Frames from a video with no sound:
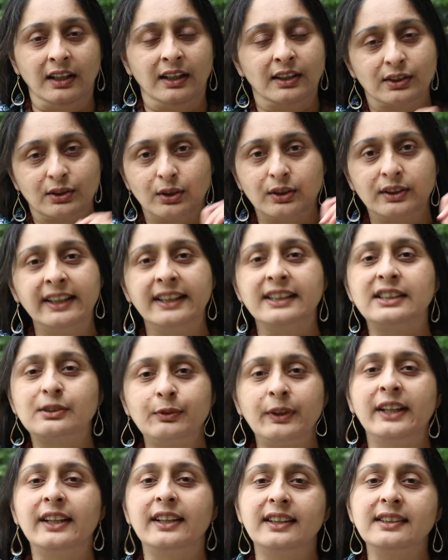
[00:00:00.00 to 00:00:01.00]
So this
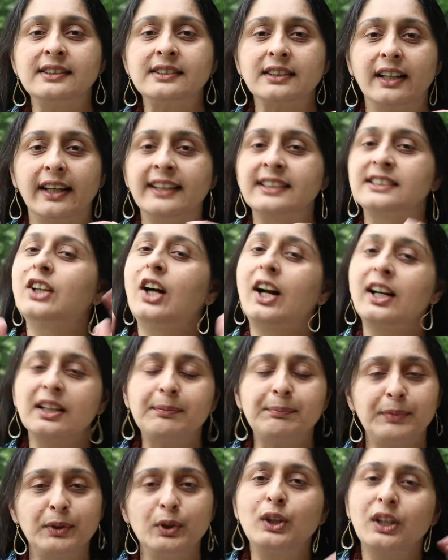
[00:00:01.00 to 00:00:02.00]
Venus is not a
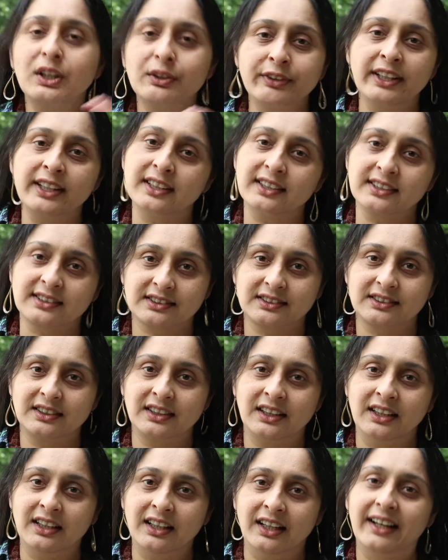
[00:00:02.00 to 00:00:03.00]
pure Venus.
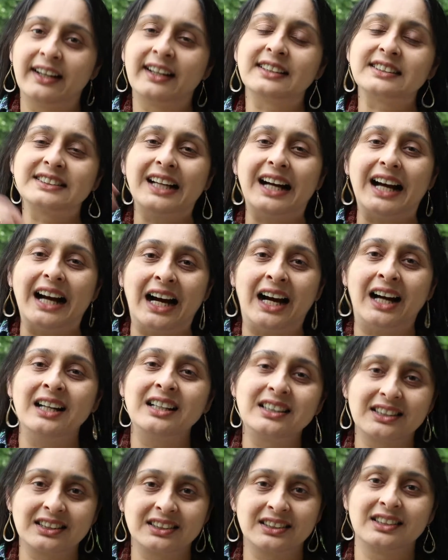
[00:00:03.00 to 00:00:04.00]
It is the
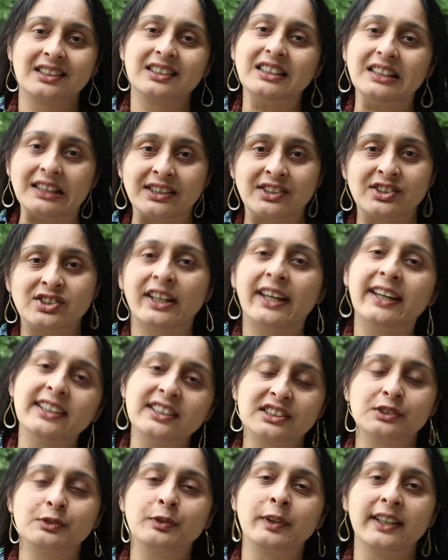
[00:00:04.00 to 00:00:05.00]
altered,
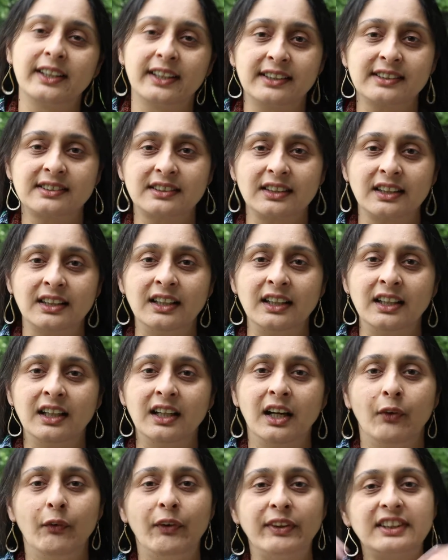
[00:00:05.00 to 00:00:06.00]
changed Venus
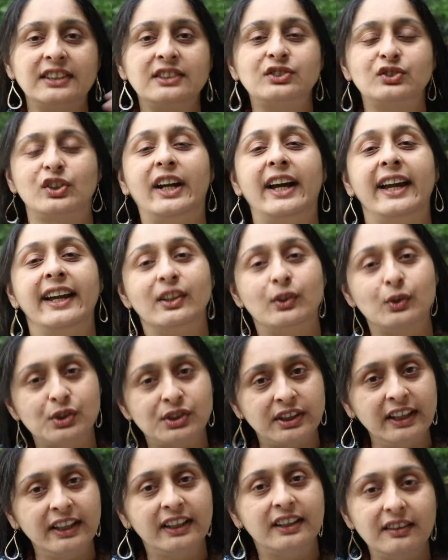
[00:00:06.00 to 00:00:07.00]
which is trying to
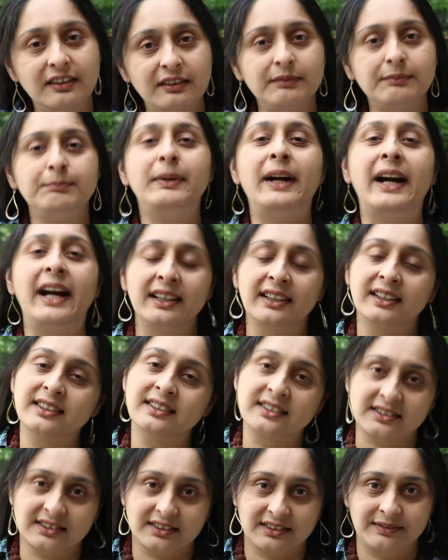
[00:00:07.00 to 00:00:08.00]
seek
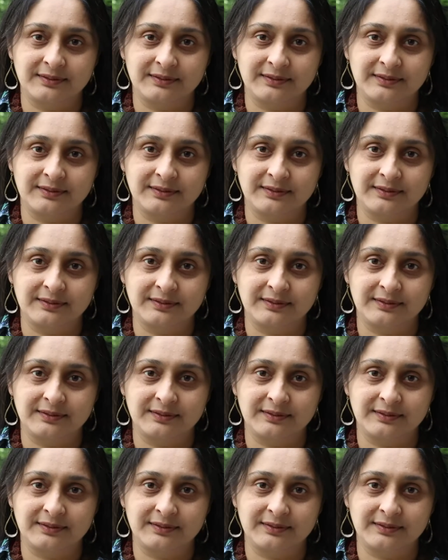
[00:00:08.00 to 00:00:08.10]
balance.